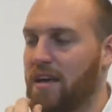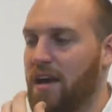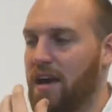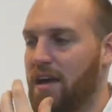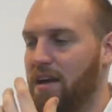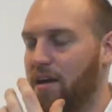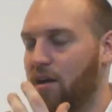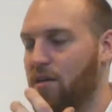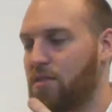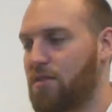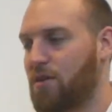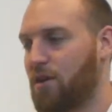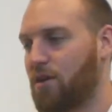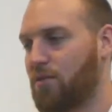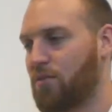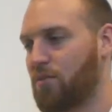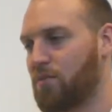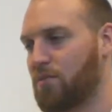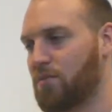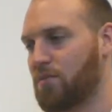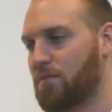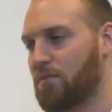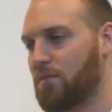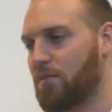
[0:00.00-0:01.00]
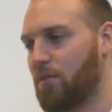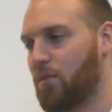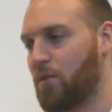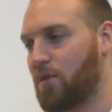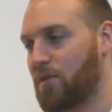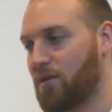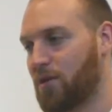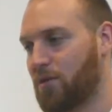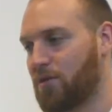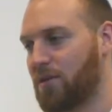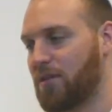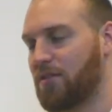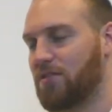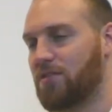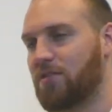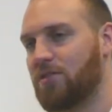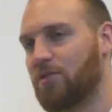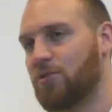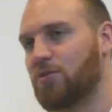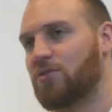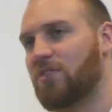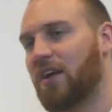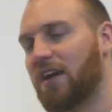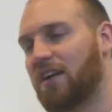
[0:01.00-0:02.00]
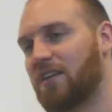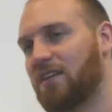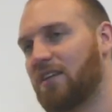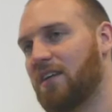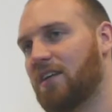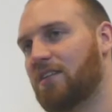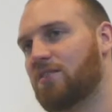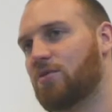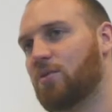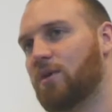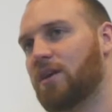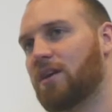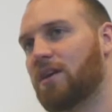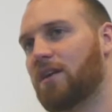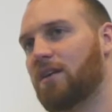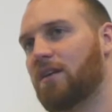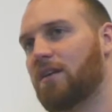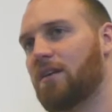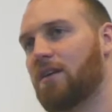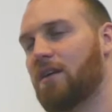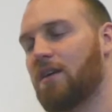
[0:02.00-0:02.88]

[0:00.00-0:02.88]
And I thought, with all these new techniques, we can